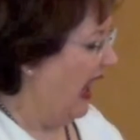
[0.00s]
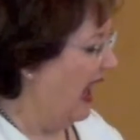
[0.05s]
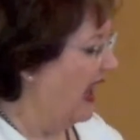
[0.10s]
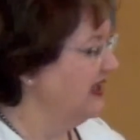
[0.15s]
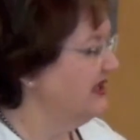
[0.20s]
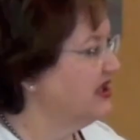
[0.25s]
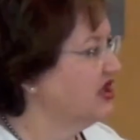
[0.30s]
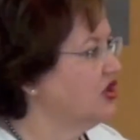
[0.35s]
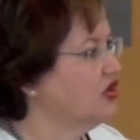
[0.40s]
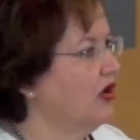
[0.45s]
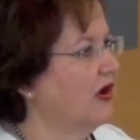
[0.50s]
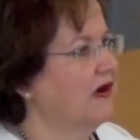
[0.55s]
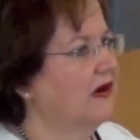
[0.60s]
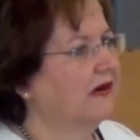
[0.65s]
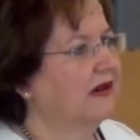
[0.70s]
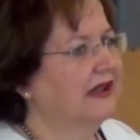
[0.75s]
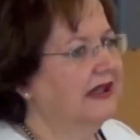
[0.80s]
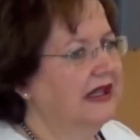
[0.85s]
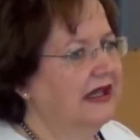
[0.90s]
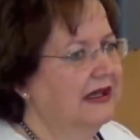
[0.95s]
I
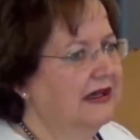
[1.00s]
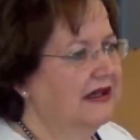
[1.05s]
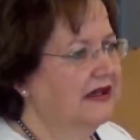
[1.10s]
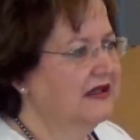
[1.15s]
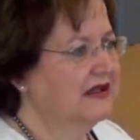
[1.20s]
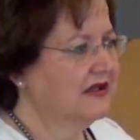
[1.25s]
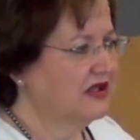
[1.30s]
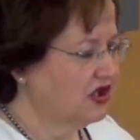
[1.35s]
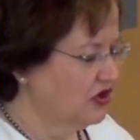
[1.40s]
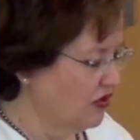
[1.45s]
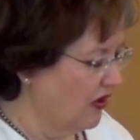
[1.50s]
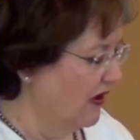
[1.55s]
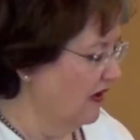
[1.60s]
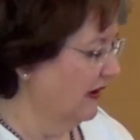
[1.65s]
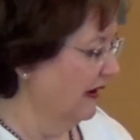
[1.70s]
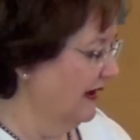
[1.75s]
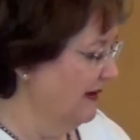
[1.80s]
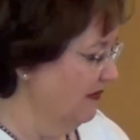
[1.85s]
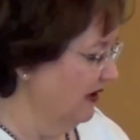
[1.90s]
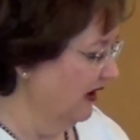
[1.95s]
strongly
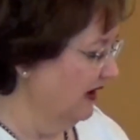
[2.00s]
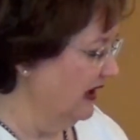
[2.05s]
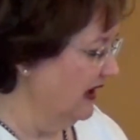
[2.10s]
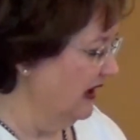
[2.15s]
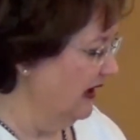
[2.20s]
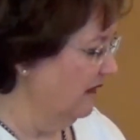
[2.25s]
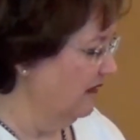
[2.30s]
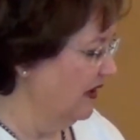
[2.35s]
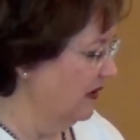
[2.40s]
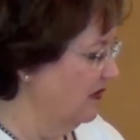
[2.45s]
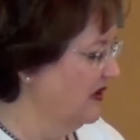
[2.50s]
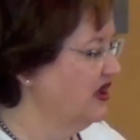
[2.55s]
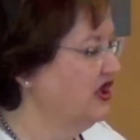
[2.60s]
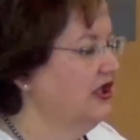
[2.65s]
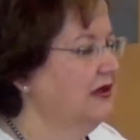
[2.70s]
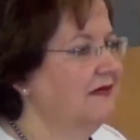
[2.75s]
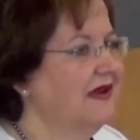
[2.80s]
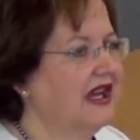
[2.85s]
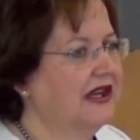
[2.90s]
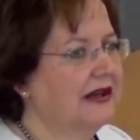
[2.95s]
believe that we
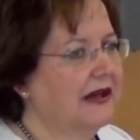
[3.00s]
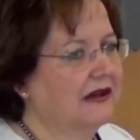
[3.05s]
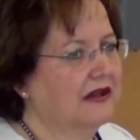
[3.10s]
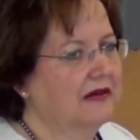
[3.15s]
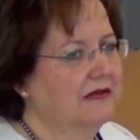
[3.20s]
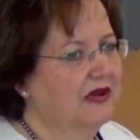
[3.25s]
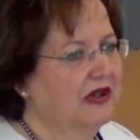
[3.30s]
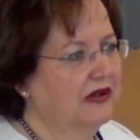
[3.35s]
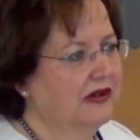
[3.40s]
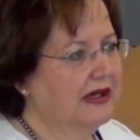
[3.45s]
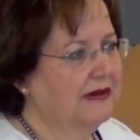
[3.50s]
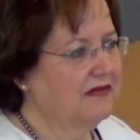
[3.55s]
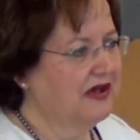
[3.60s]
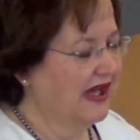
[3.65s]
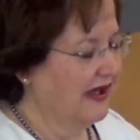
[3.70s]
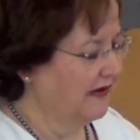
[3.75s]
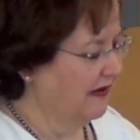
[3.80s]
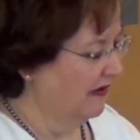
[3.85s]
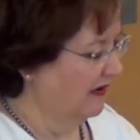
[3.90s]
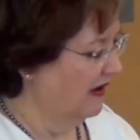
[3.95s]
should make our community
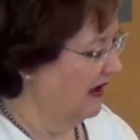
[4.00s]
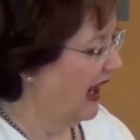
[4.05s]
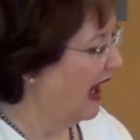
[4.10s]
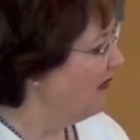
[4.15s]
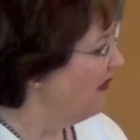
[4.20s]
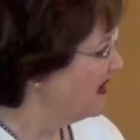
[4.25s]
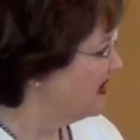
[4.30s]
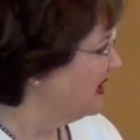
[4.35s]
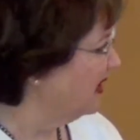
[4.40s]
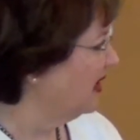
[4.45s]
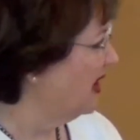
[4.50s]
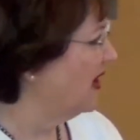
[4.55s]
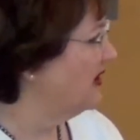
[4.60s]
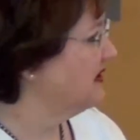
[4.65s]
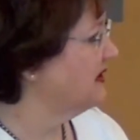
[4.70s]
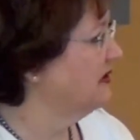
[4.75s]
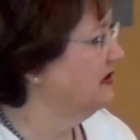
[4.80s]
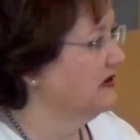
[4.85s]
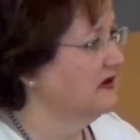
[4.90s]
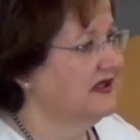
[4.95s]
better. I went to law
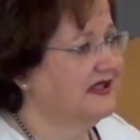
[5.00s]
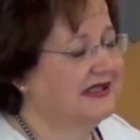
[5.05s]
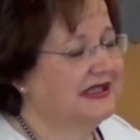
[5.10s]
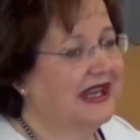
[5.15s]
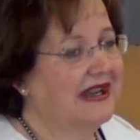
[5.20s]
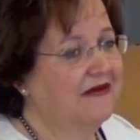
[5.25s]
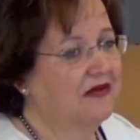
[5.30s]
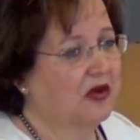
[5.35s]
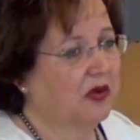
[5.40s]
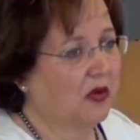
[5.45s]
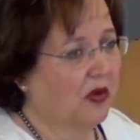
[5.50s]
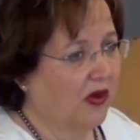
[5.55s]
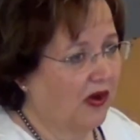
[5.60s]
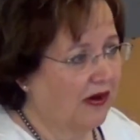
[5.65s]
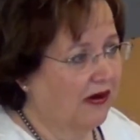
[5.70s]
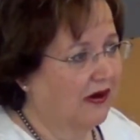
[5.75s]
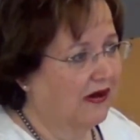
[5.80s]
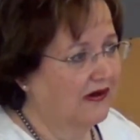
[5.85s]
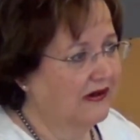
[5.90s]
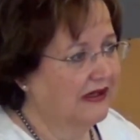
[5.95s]
school to save the
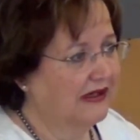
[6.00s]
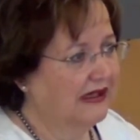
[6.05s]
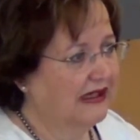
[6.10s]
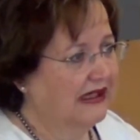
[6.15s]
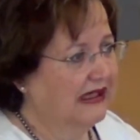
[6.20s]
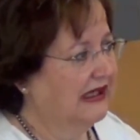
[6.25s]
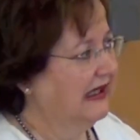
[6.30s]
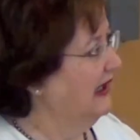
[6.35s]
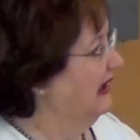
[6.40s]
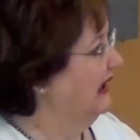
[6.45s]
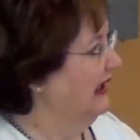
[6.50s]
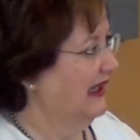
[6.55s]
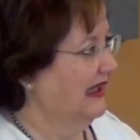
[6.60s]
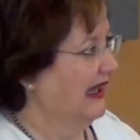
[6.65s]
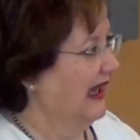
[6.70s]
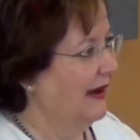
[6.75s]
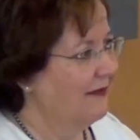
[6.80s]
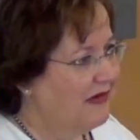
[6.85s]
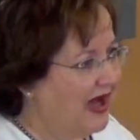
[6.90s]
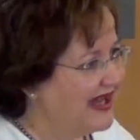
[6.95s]
world.
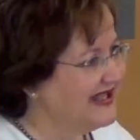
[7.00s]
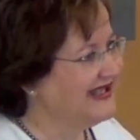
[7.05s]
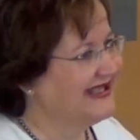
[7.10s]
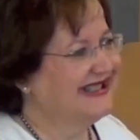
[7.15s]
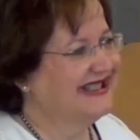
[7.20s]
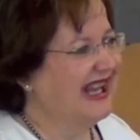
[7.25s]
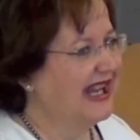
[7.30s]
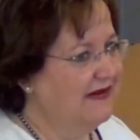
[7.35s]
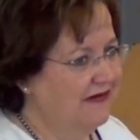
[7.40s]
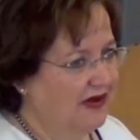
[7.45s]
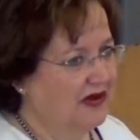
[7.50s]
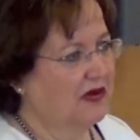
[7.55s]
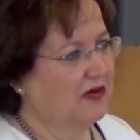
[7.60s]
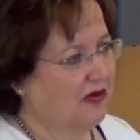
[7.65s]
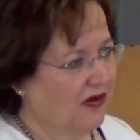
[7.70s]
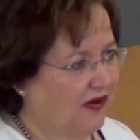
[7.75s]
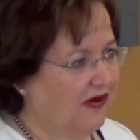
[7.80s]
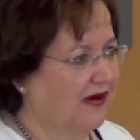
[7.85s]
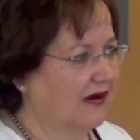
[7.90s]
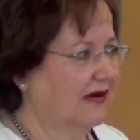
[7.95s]
I'm not saving the
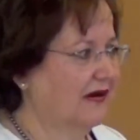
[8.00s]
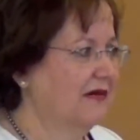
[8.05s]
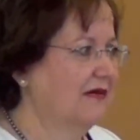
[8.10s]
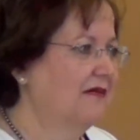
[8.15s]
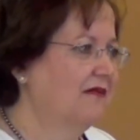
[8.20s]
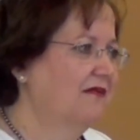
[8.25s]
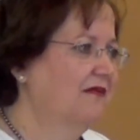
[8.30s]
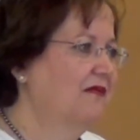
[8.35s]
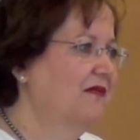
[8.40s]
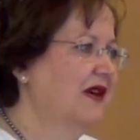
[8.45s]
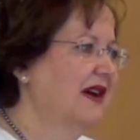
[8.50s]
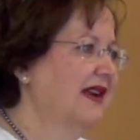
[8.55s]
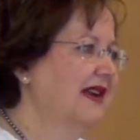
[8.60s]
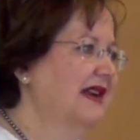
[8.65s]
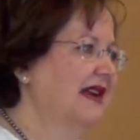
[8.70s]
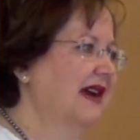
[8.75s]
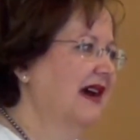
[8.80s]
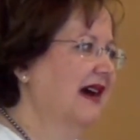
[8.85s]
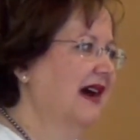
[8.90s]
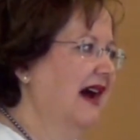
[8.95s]
world,
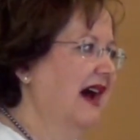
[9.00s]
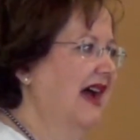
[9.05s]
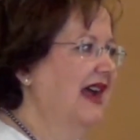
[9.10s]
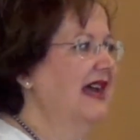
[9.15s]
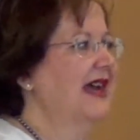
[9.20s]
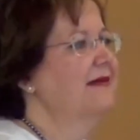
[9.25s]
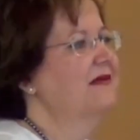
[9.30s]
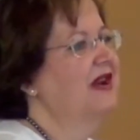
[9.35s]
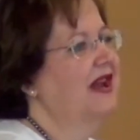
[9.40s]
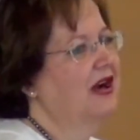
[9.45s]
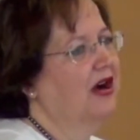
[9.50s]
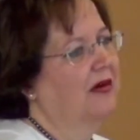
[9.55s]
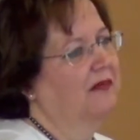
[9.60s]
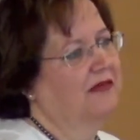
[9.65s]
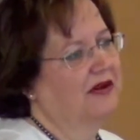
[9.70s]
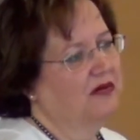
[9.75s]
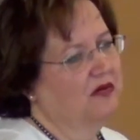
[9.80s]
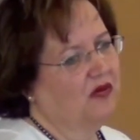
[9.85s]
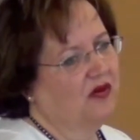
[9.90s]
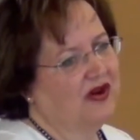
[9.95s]
but I am
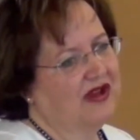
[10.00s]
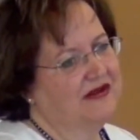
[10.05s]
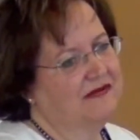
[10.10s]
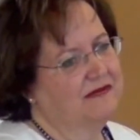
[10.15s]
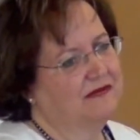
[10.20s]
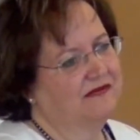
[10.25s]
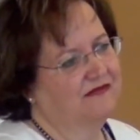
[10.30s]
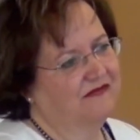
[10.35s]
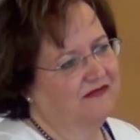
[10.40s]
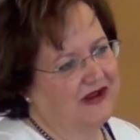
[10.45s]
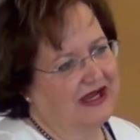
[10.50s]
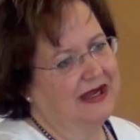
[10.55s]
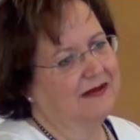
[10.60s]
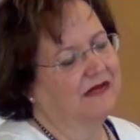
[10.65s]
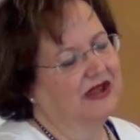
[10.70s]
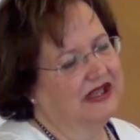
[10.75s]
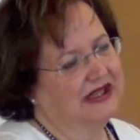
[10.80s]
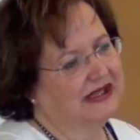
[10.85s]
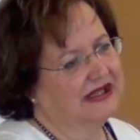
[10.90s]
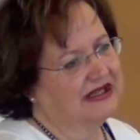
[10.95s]
helping one
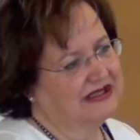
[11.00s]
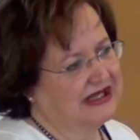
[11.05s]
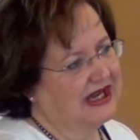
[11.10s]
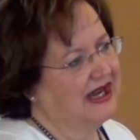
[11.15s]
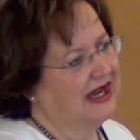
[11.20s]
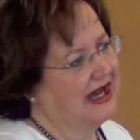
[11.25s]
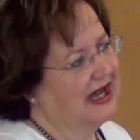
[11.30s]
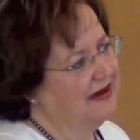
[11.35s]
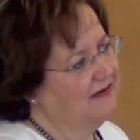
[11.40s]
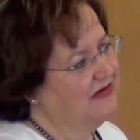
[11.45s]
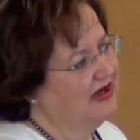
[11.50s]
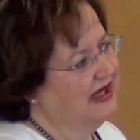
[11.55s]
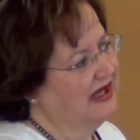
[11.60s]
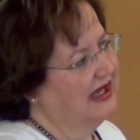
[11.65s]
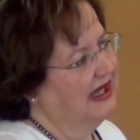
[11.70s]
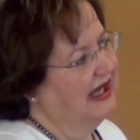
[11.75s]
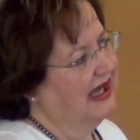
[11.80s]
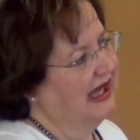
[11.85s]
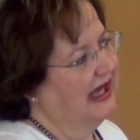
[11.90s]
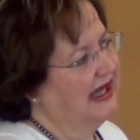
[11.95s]
family at a time,
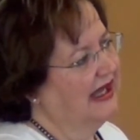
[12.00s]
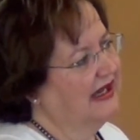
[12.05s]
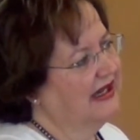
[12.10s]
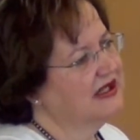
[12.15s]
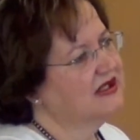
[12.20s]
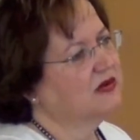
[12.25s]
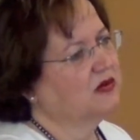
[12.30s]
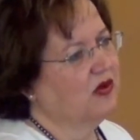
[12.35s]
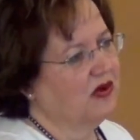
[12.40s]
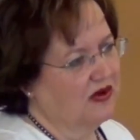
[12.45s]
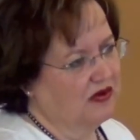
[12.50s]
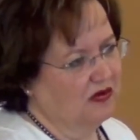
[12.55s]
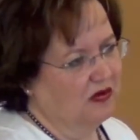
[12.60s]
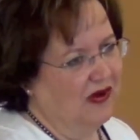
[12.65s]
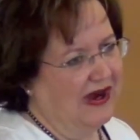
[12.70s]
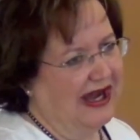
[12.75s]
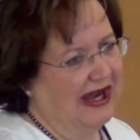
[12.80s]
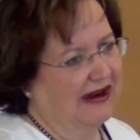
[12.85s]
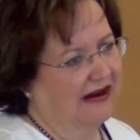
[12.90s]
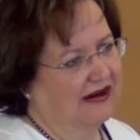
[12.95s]
and it's
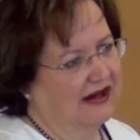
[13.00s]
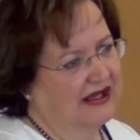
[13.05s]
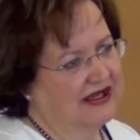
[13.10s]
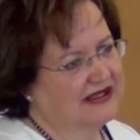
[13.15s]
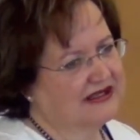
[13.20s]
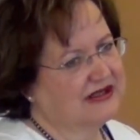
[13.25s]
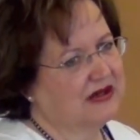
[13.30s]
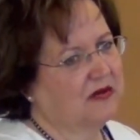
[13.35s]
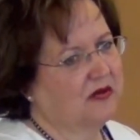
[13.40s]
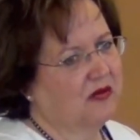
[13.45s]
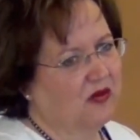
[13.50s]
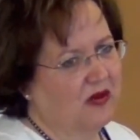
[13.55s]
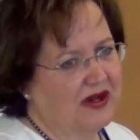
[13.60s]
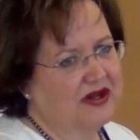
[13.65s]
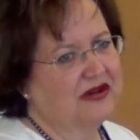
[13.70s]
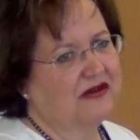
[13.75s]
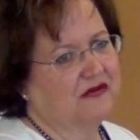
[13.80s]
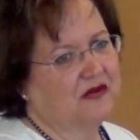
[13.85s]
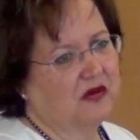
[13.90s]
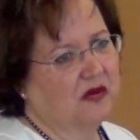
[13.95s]
worthwhile. It's a
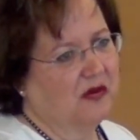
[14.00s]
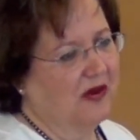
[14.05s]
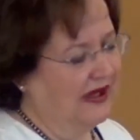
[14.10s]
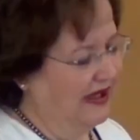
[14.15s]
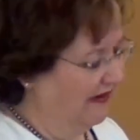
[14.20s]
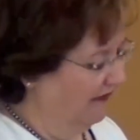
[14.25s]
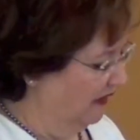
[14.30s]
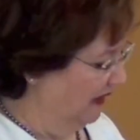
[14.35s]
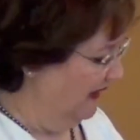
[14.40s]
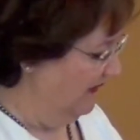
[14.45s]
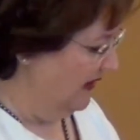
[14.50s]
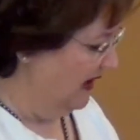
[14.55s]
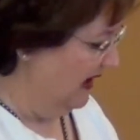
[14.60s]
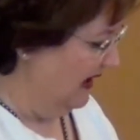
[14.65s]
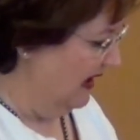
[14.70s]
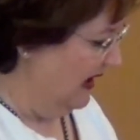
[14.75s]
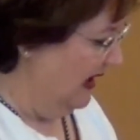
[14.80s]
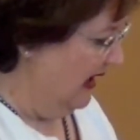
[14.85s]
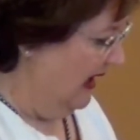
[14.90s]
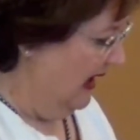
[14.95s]
wonderful way of
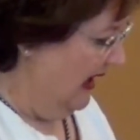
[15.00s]
living.